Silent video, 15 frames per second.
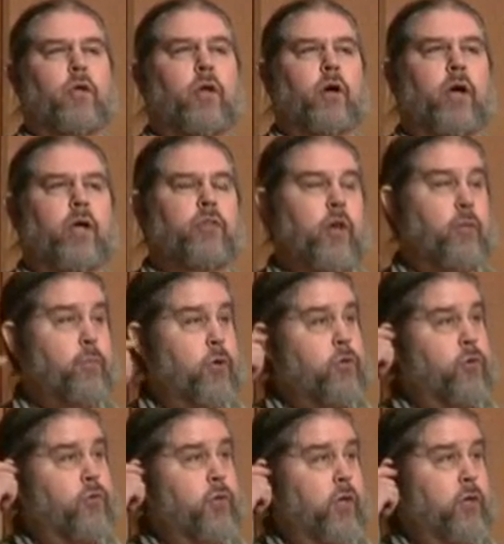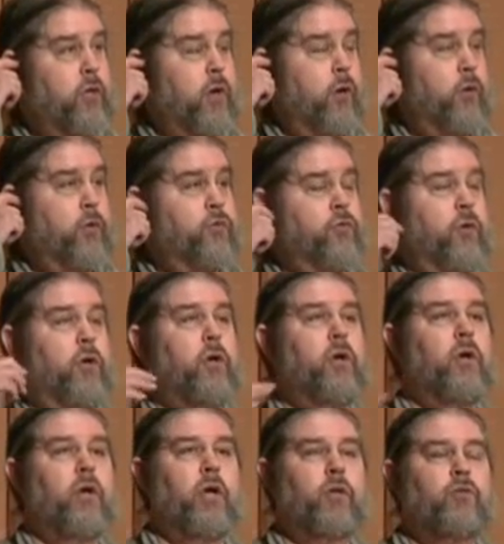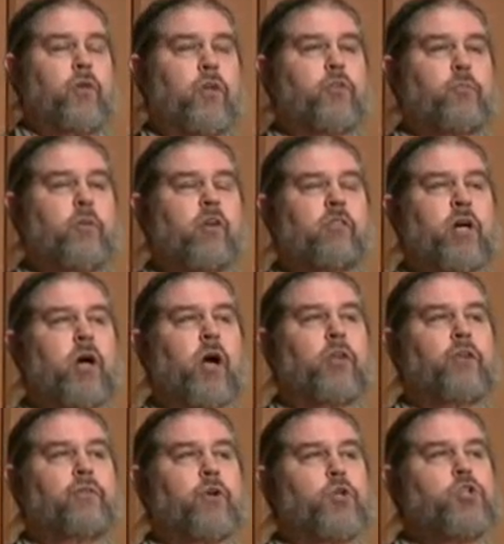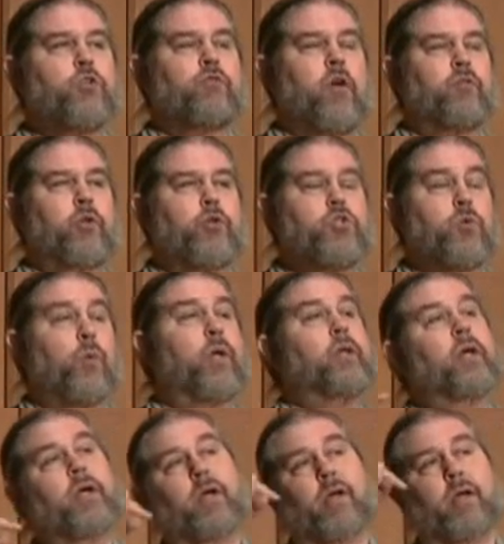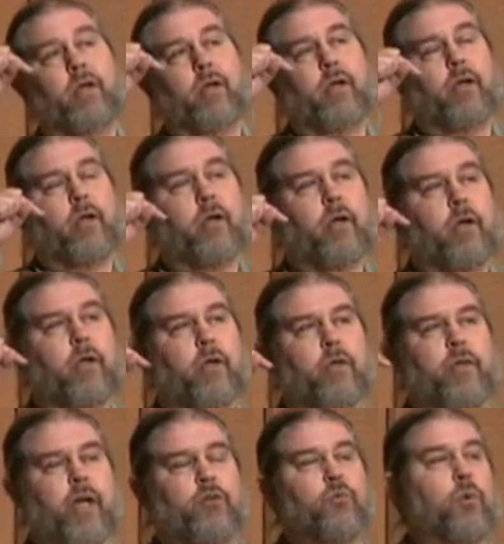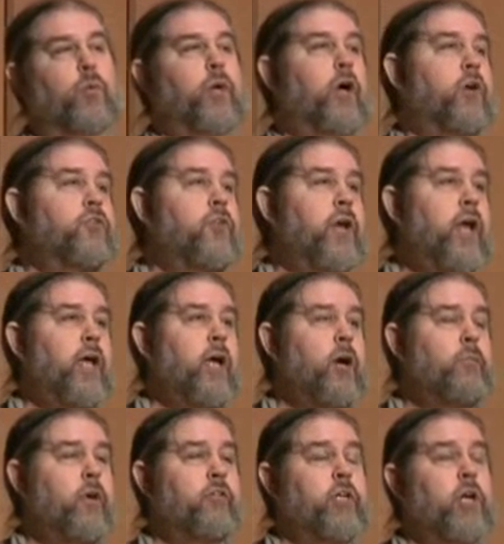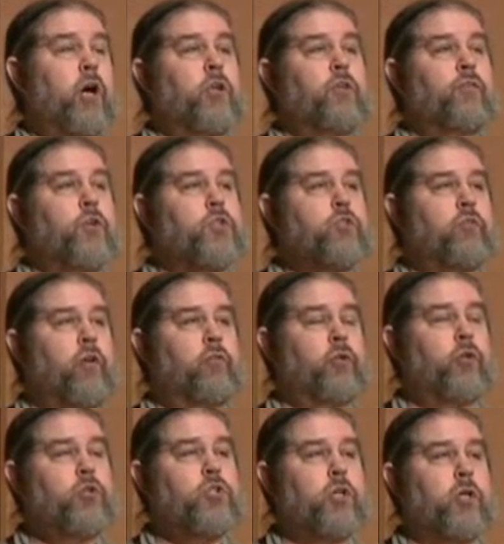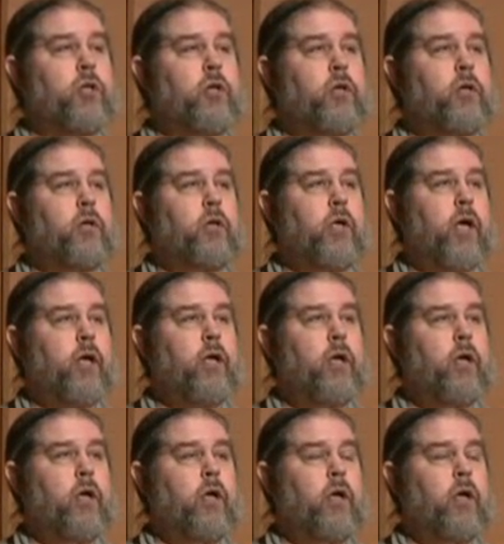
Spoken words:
Anthony Burgess said, it's America on the verge of revolution. Well, that's where we are today, America on the verge of revolution. Okay?